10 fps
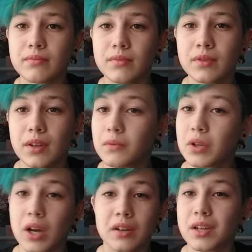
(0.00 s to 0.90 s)
If you
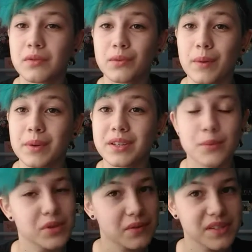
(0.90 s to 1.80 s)
can't tell from how many
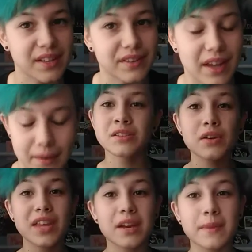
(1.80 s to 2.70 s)
times I've said that. So
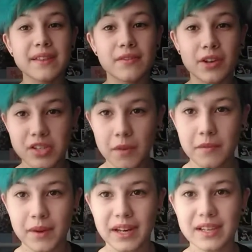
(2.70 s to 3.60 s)
the anime at the very top of
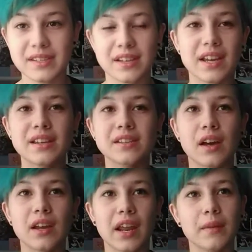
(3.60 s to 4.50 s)
my list is
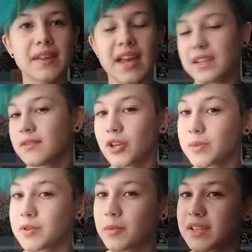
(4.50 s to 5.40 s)
an anime that has a very
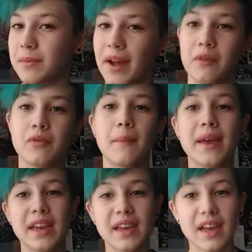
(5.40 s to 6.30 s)
special place in my heart for
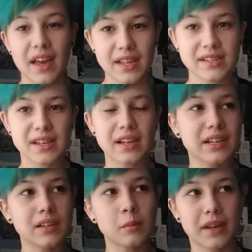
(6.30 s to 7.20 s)
me. It's a
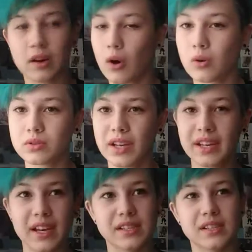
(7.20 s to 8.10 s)
little bit old, I
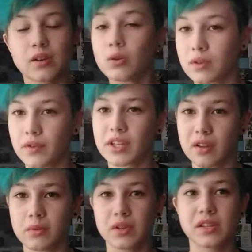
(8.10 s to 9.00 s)
guess. It's older than the
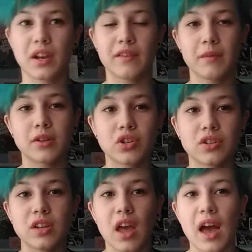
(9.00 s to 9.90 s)
other ones that I've
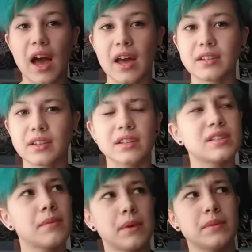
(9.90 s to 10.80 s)
mentioned, and
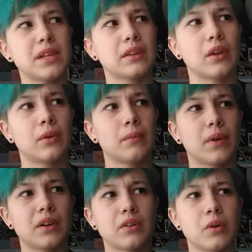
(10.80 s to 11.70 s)
except maybe Death Note.
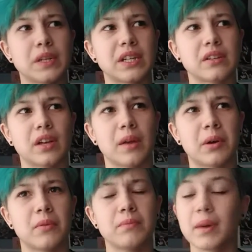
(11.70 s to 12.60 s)
I don't know when Death Note came
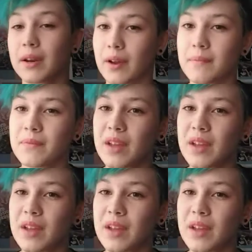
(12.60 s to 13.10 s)
out. But anyway,